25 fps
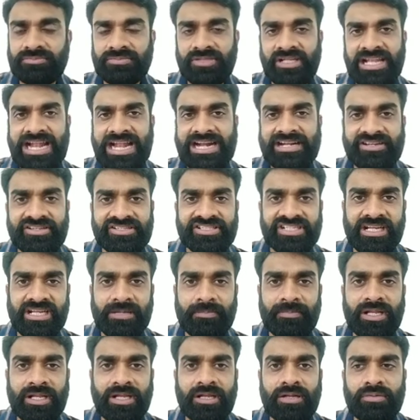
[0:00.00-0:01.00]
electricity
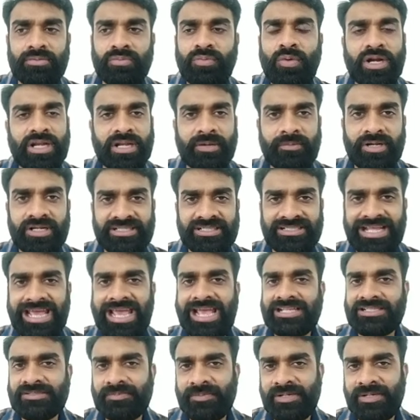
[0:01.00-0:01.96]
bill, whatever, tax